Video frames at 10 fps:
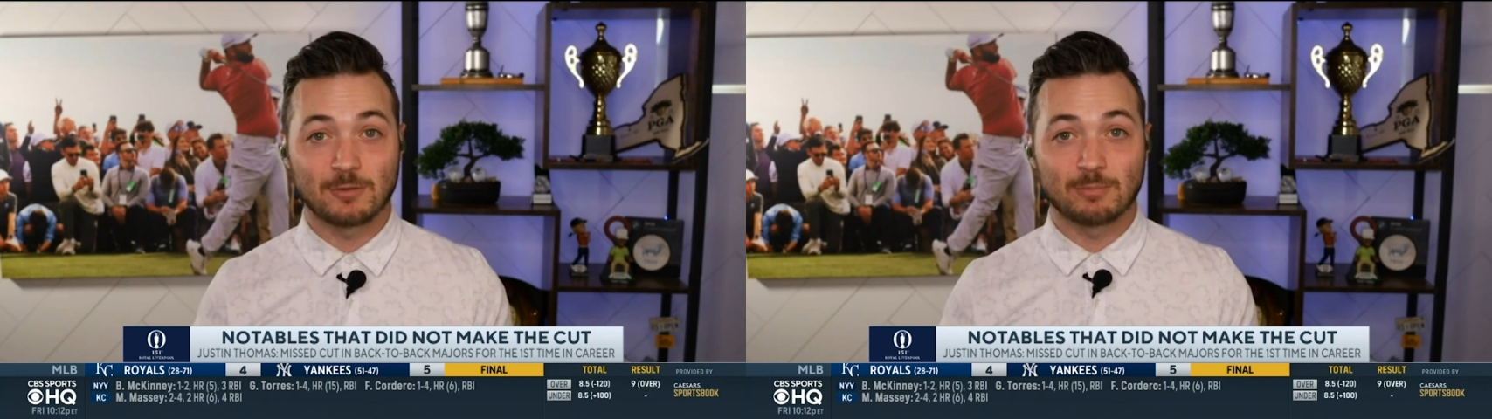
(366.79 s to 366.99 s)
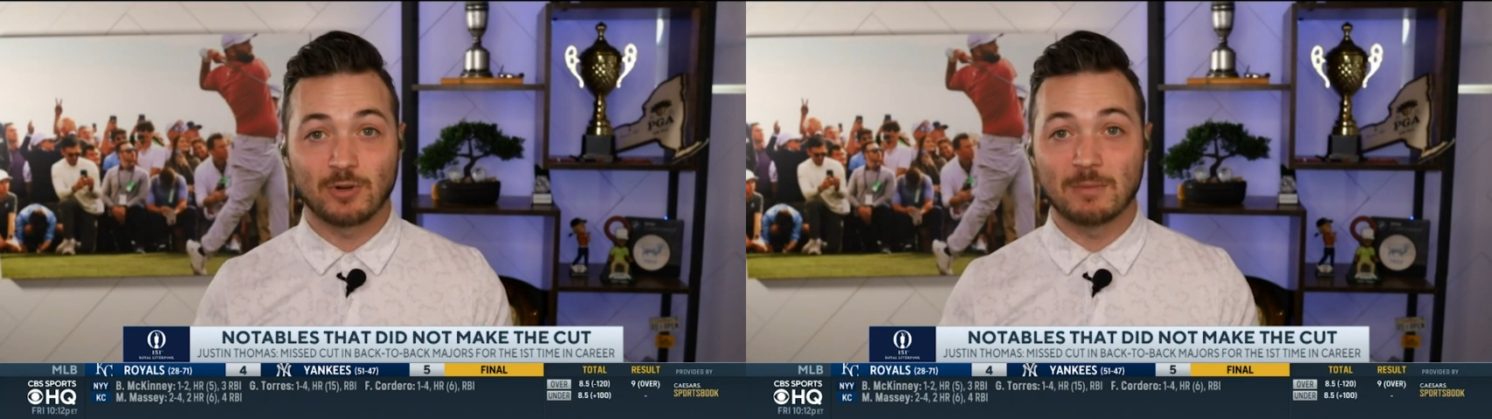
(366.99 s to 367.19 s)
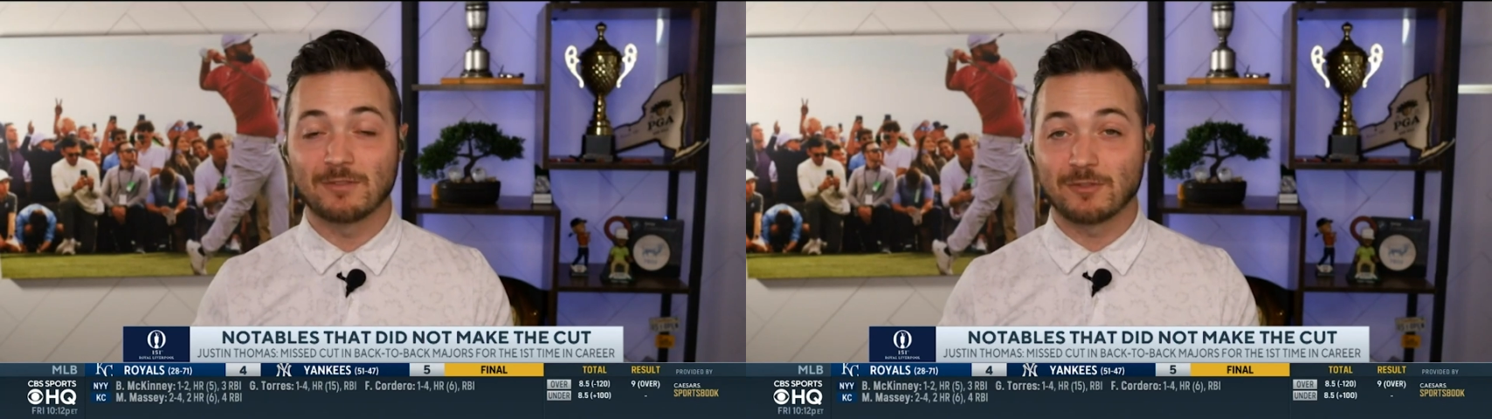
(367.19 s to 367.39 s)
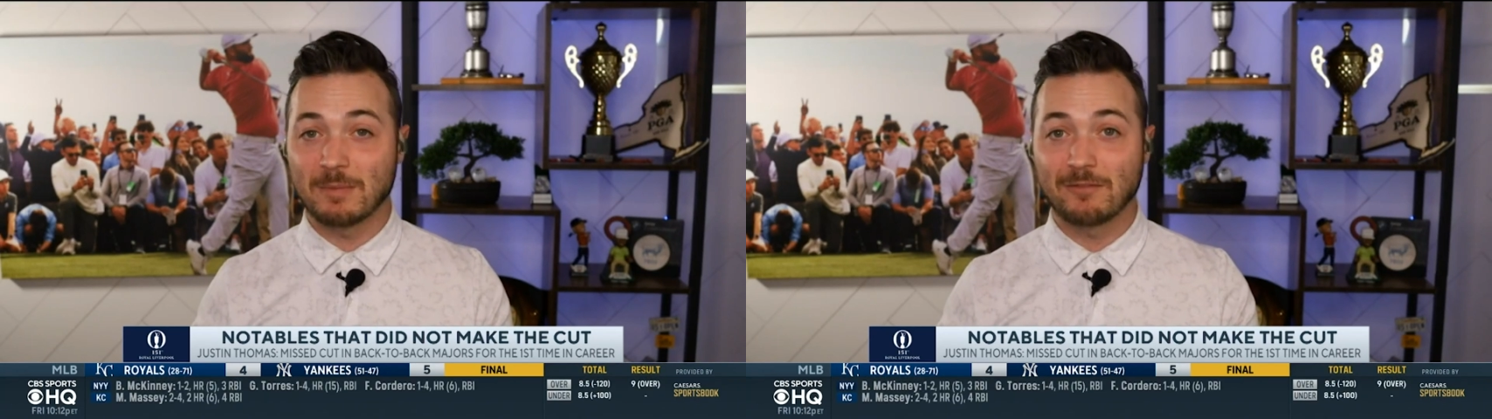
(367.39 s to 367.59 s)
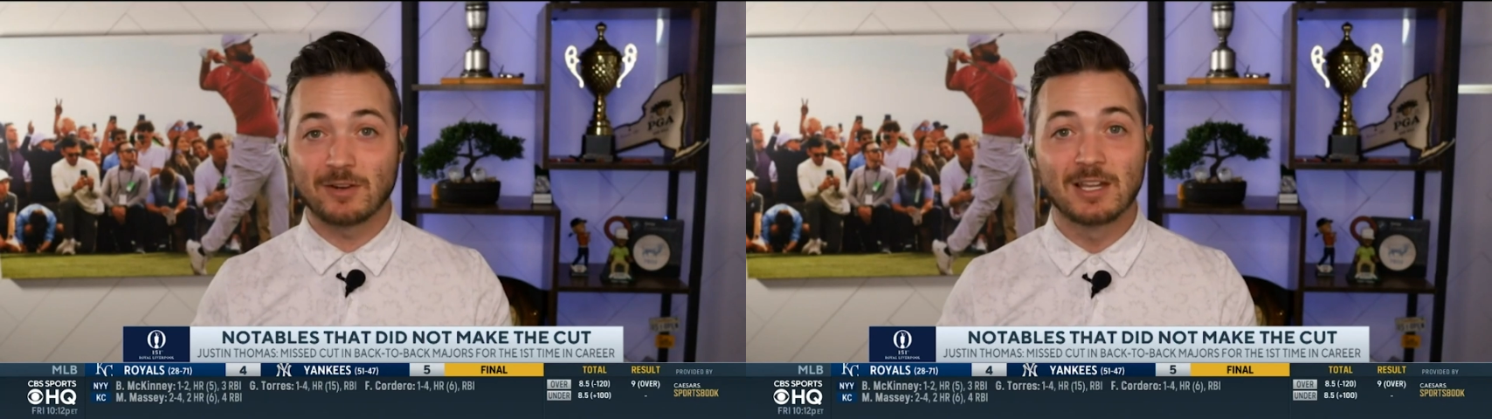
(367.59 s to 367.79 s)
They're brimming
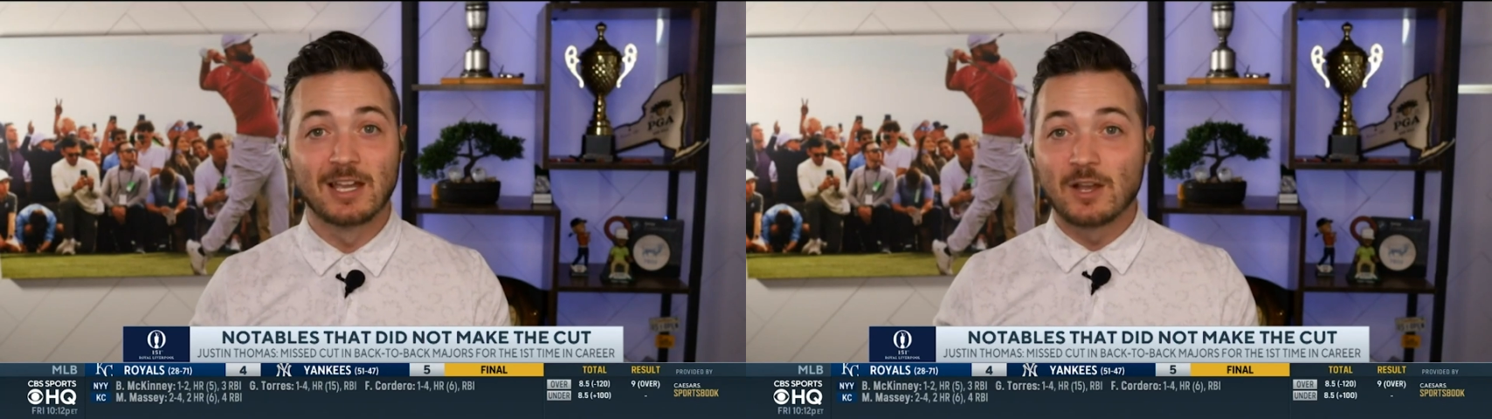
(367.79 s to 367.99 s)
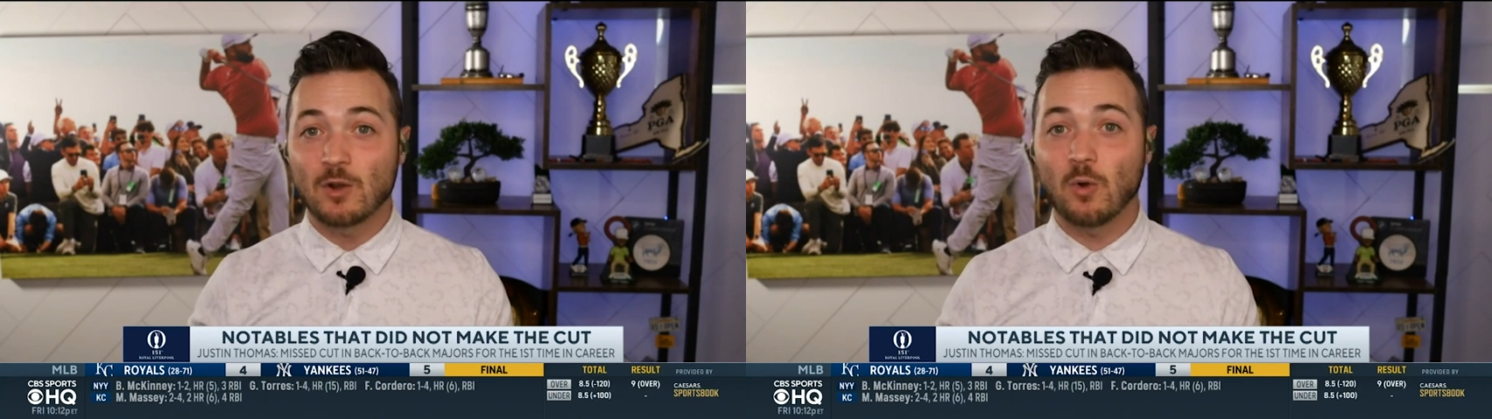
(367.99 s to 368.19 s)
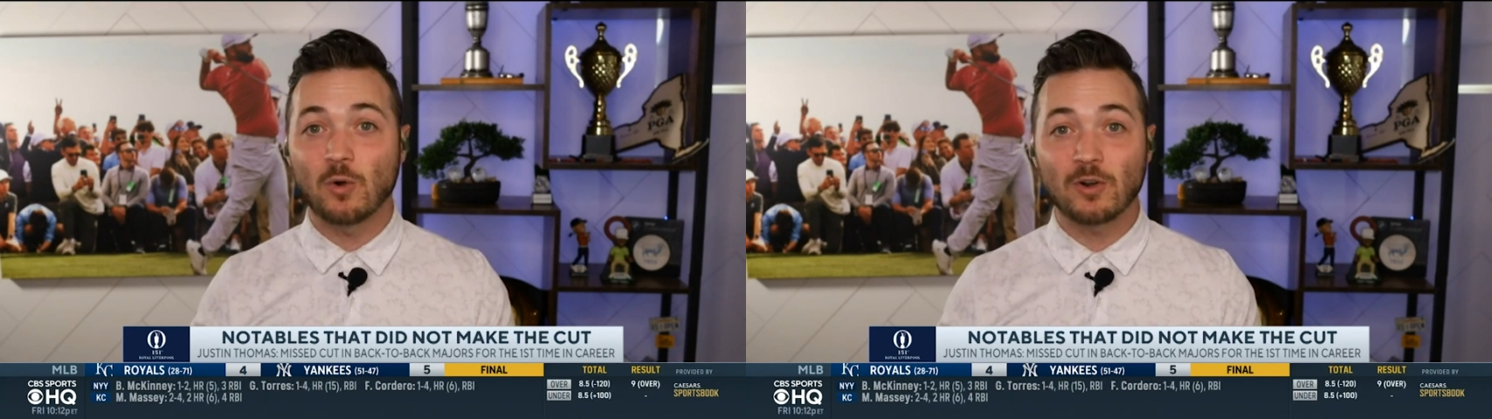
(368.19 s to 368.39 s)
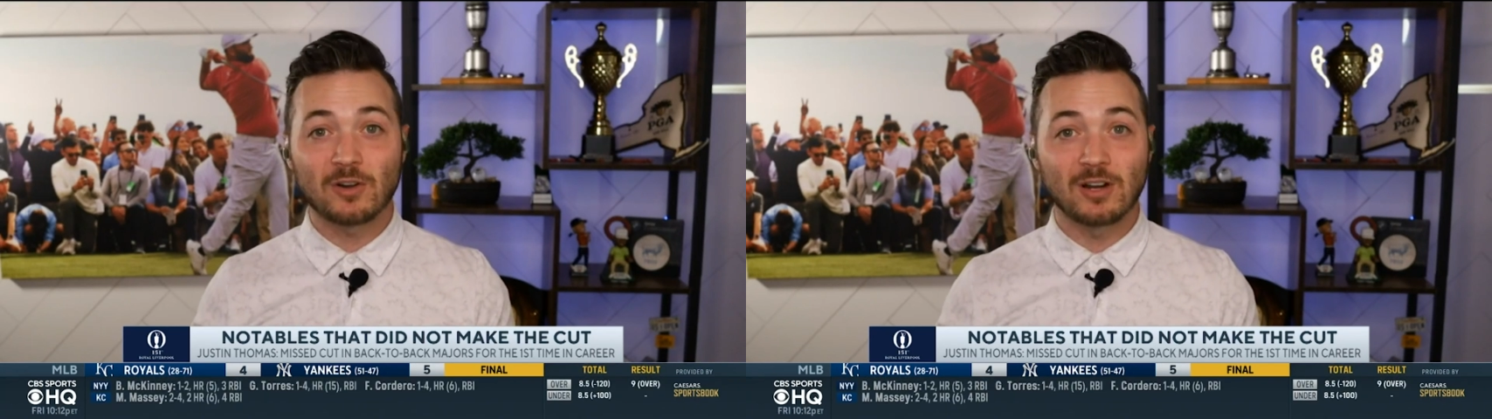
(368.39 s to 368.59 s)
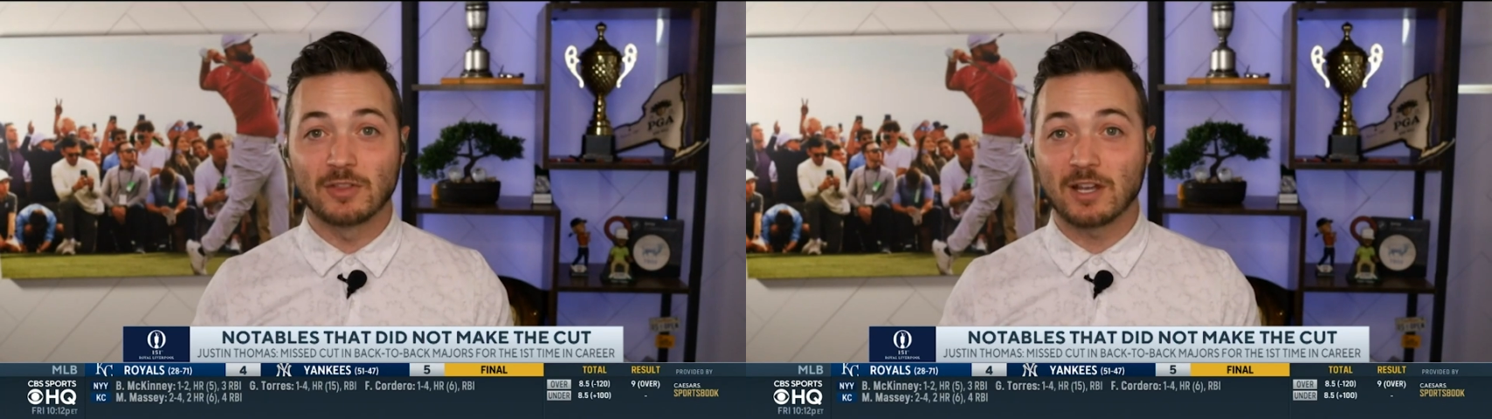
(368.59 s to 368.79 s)
from every corner corner of